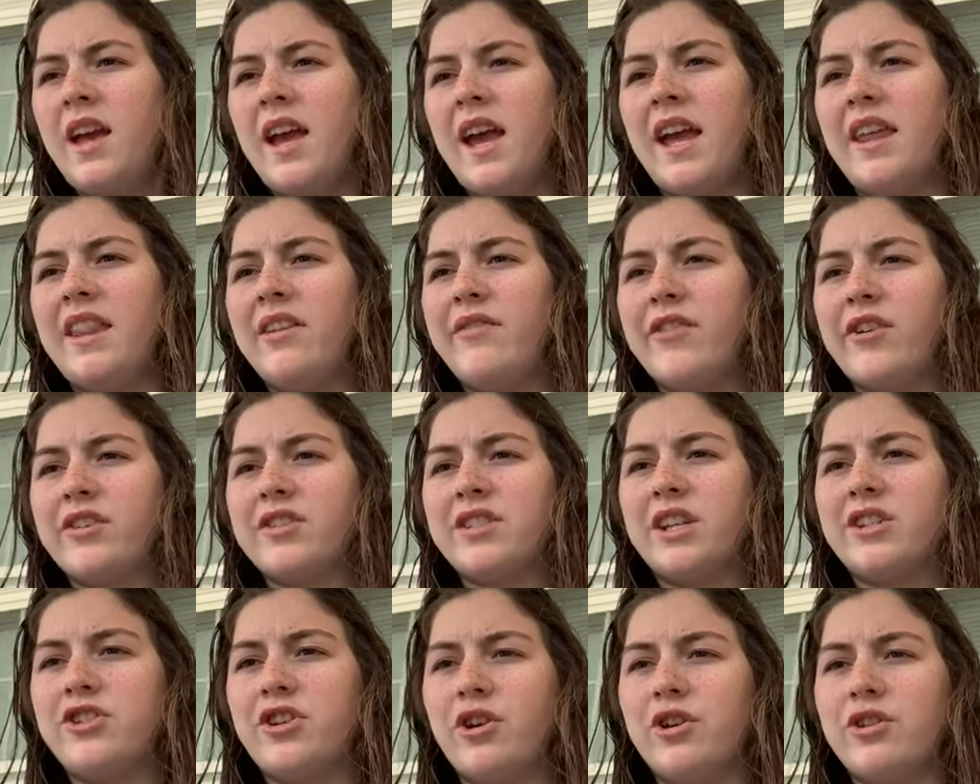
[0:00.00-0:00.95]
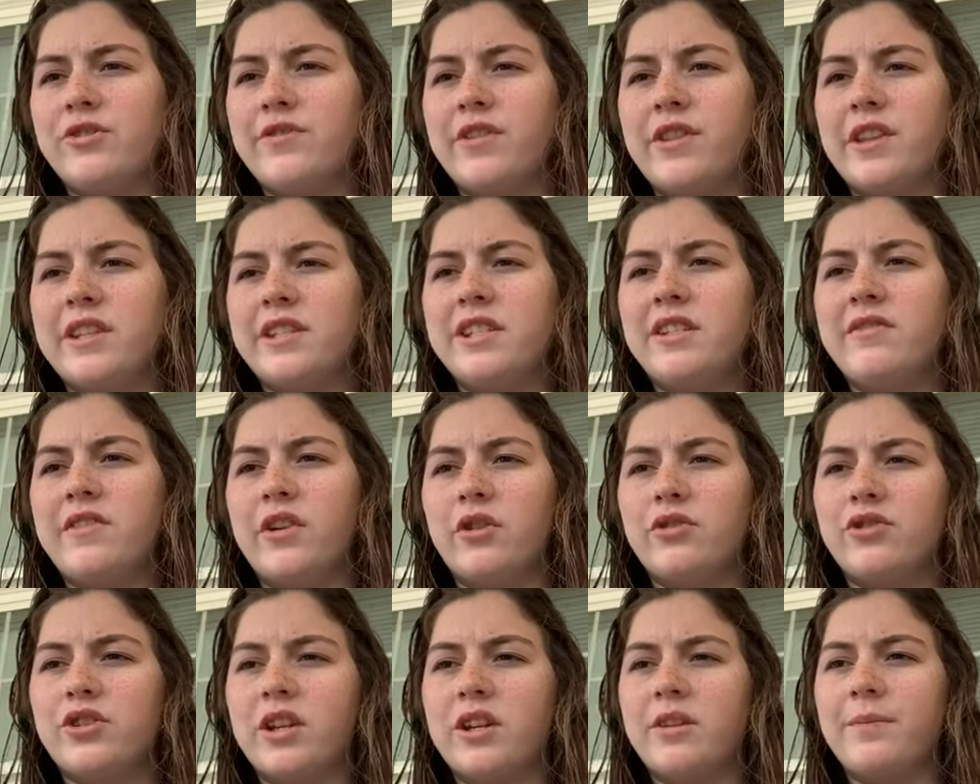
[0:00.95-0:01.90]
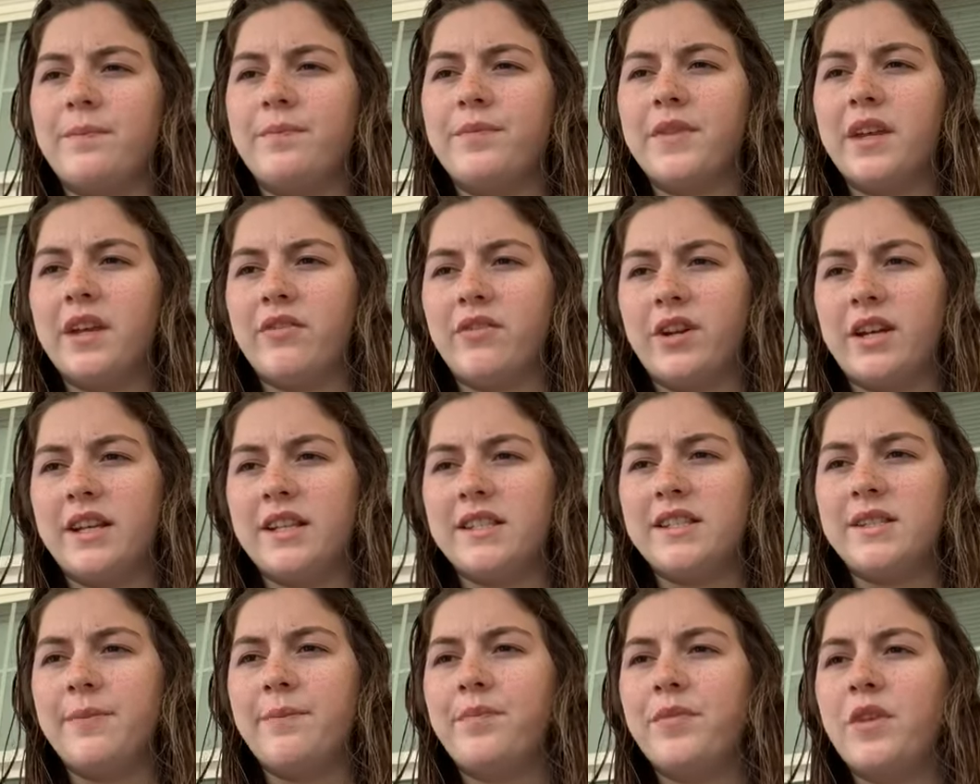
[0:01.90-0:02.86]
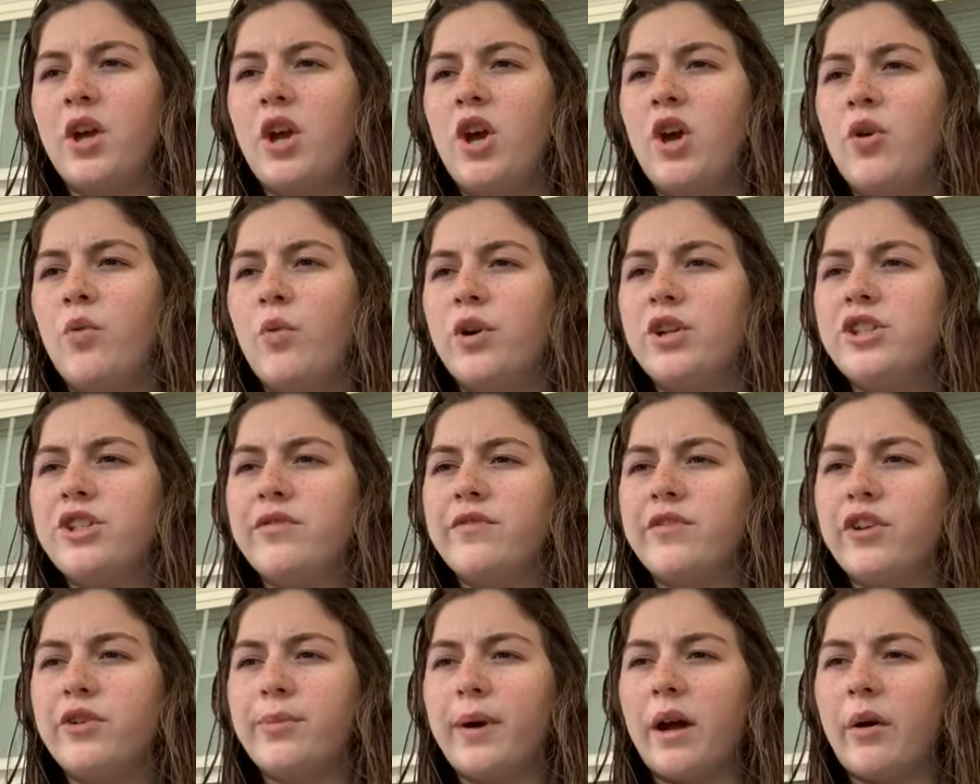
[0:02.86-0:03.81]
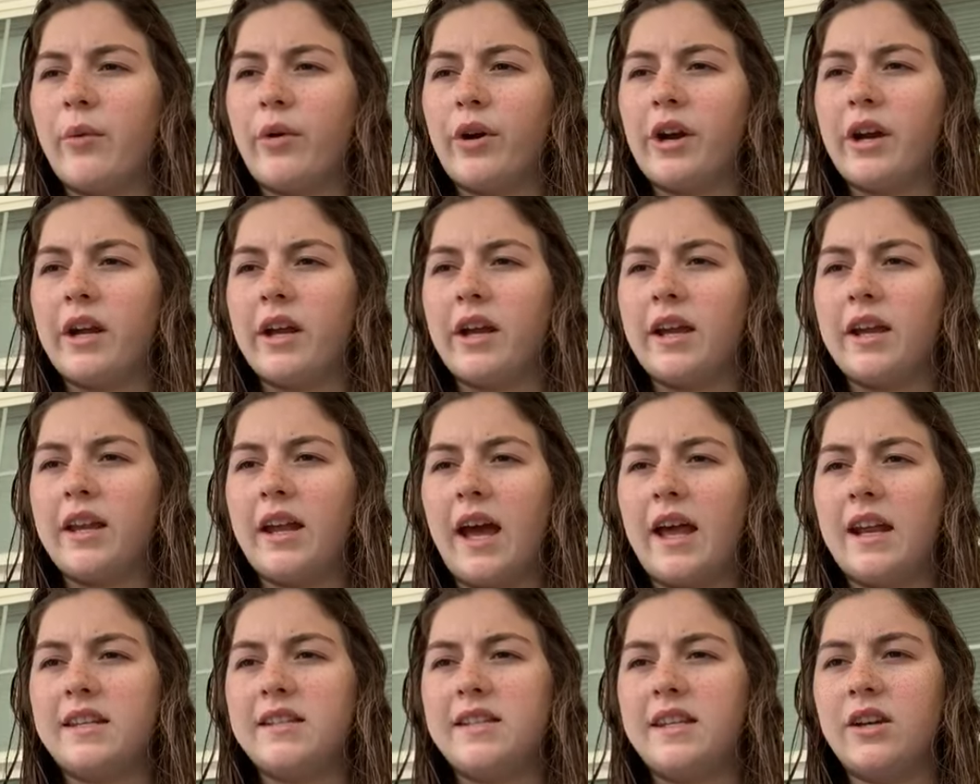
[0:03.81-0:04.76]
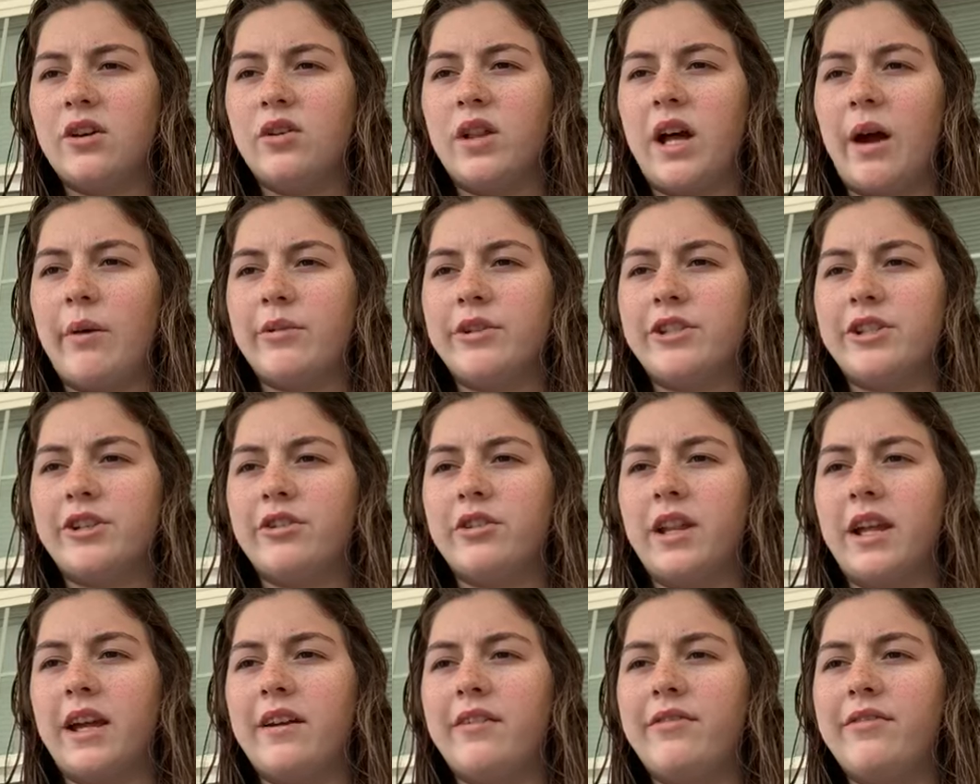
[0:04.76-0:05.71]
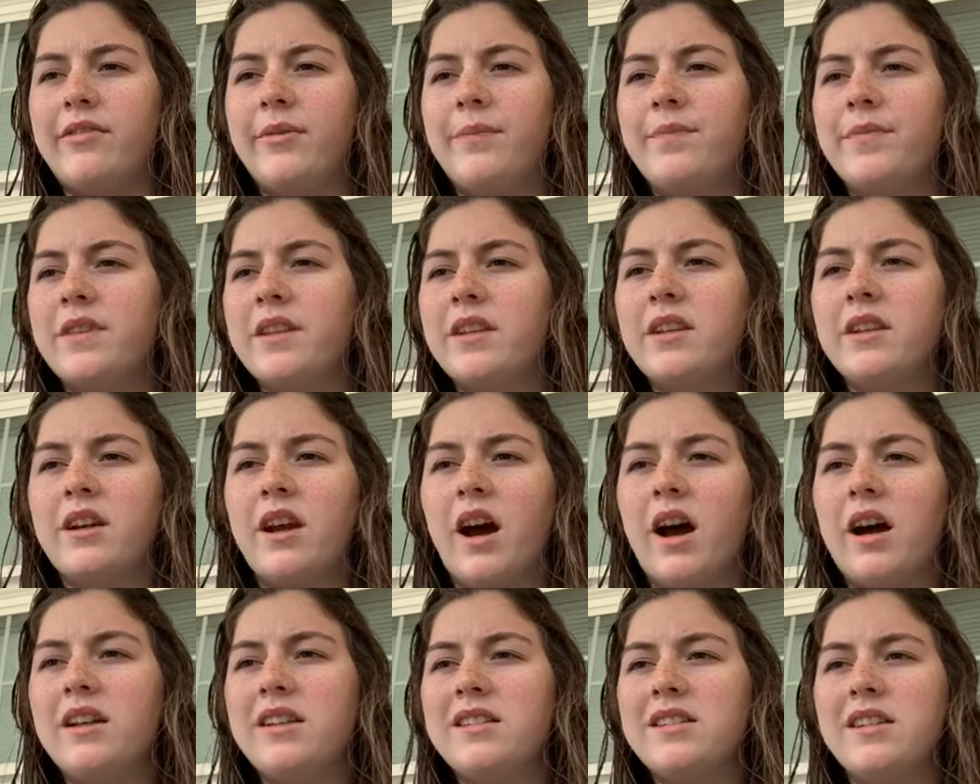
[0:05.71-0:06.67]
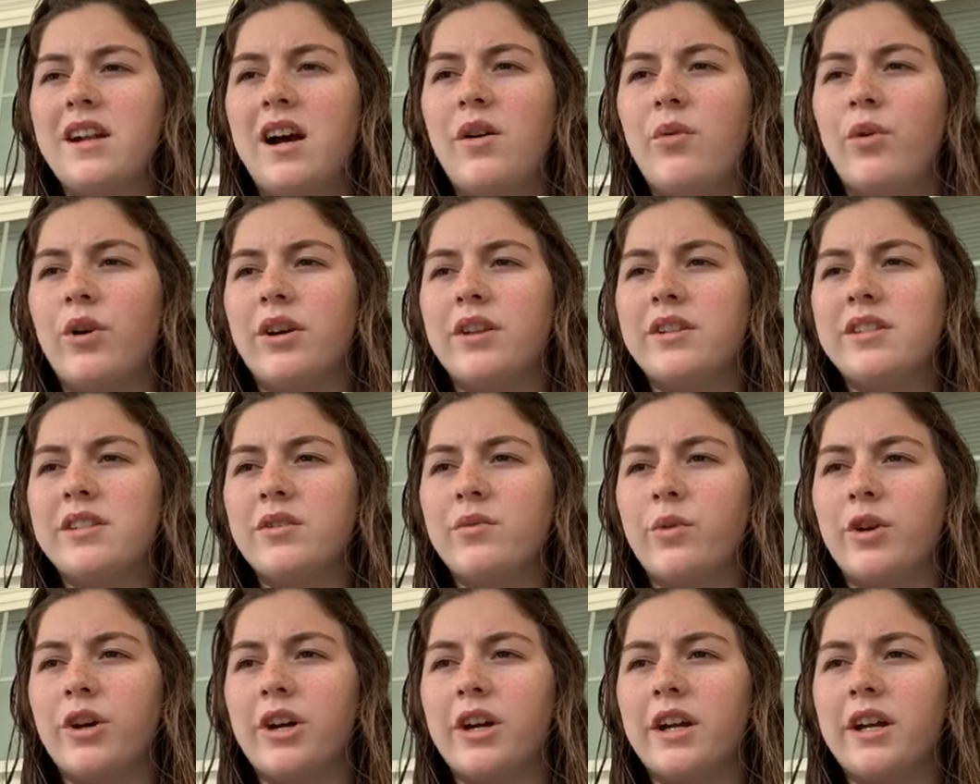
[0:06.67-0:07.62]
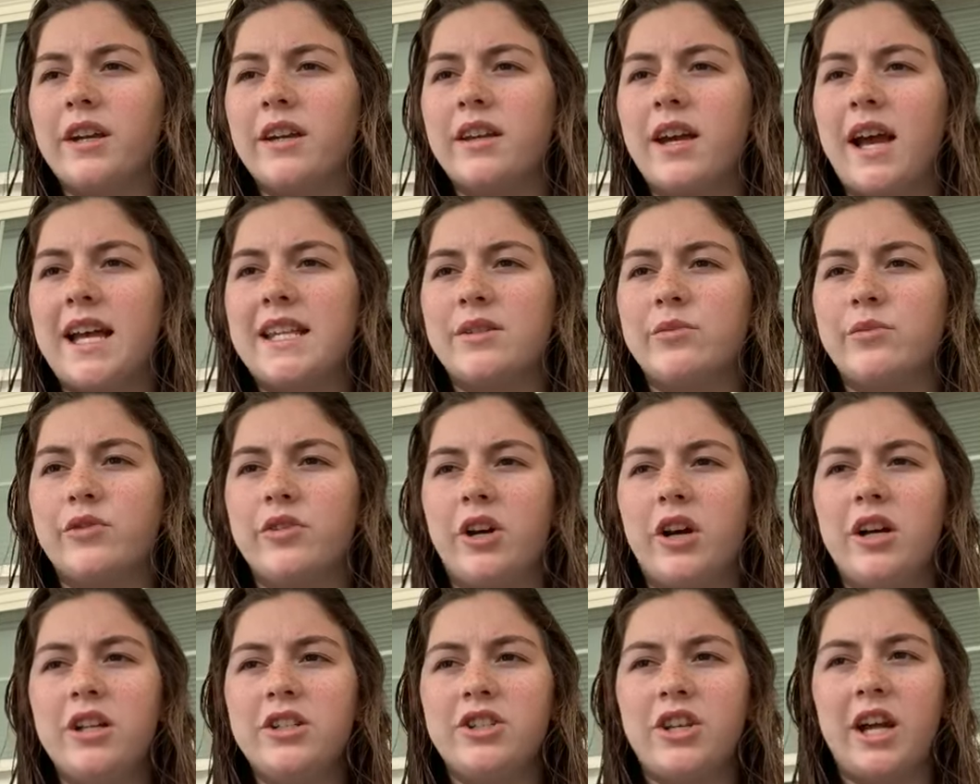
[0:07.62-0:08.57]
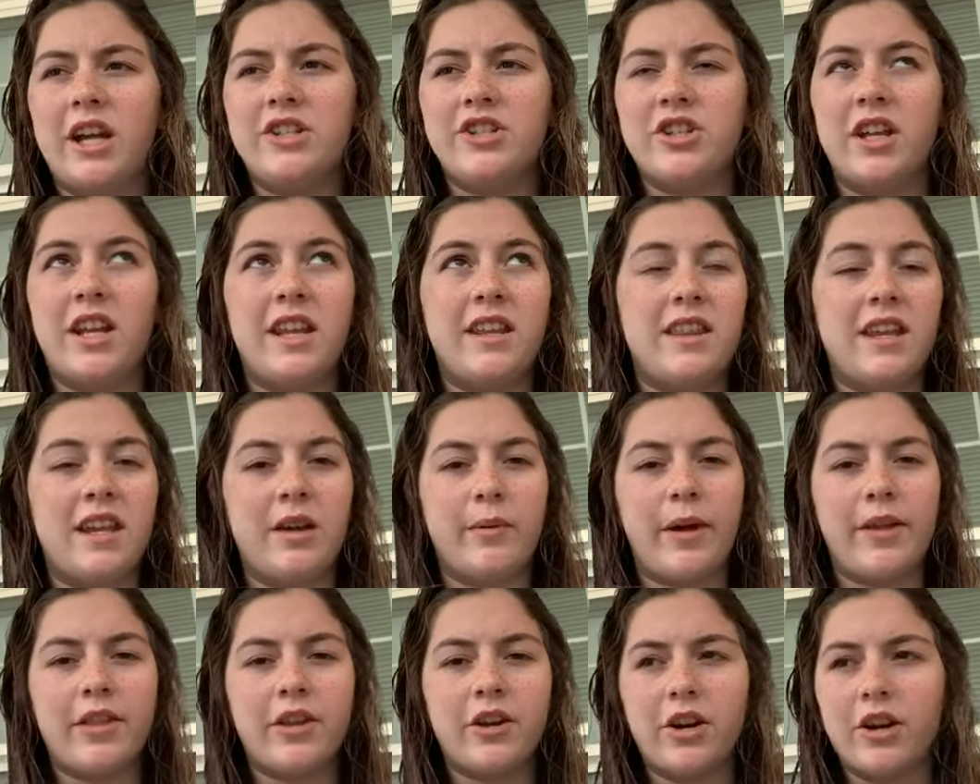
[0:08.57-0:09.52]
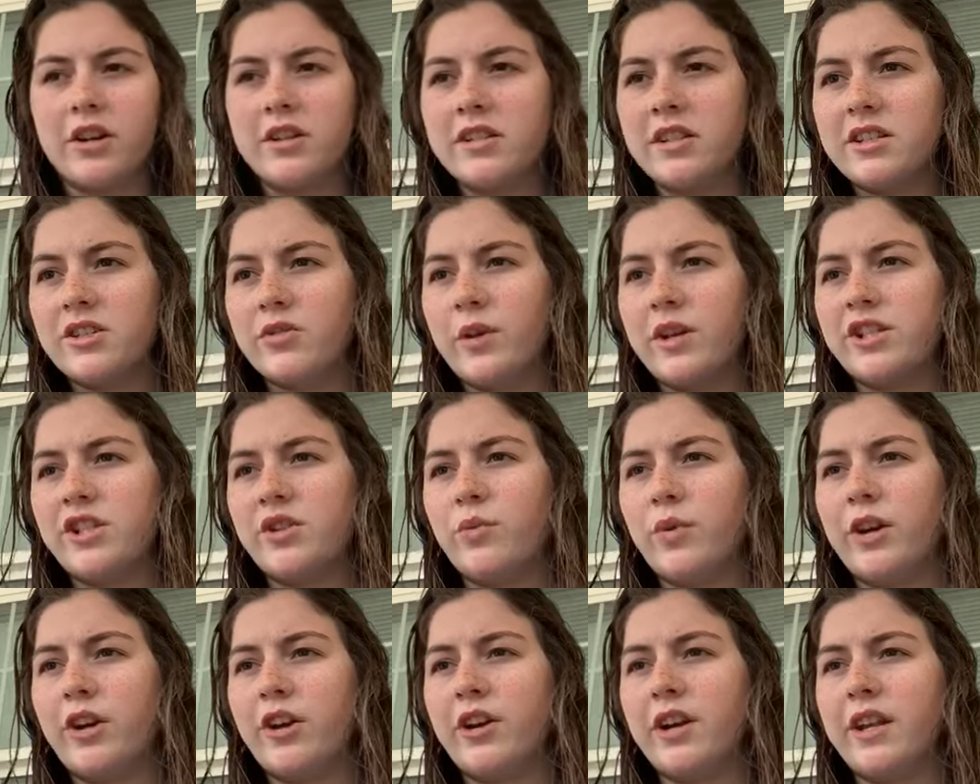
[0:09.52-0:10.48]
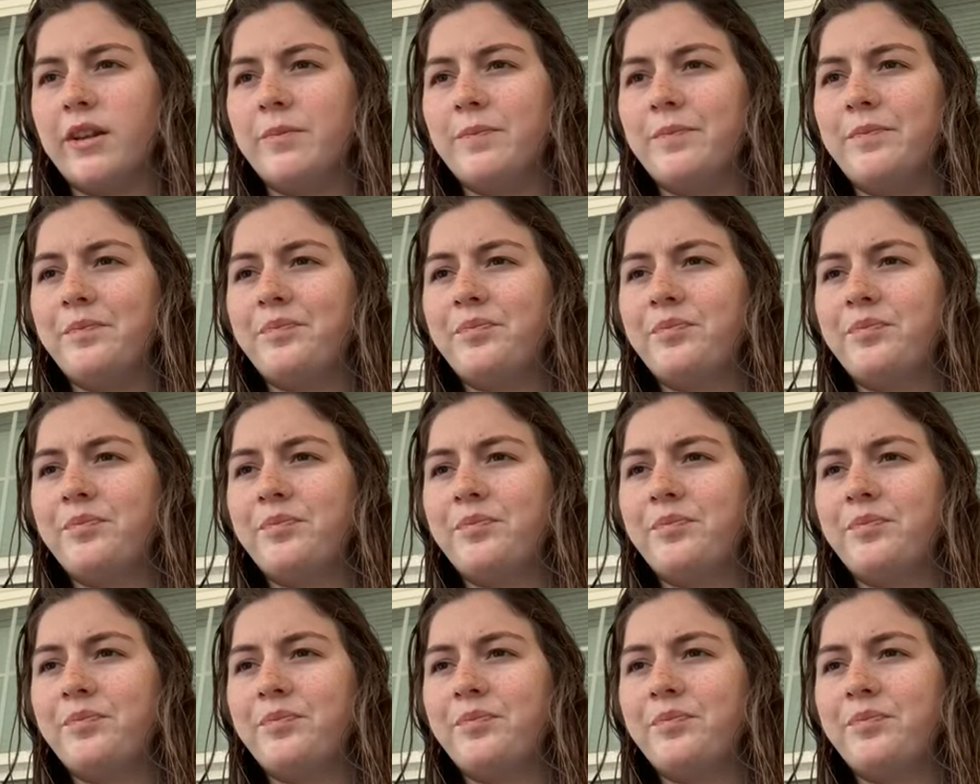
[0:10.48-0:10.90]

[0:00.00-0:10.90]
In the verse I chose for this devotion, it reads, Which of you by worrying can add a single hour to your life? God does not want us to worry, as it will not change anything about the current situation we are in.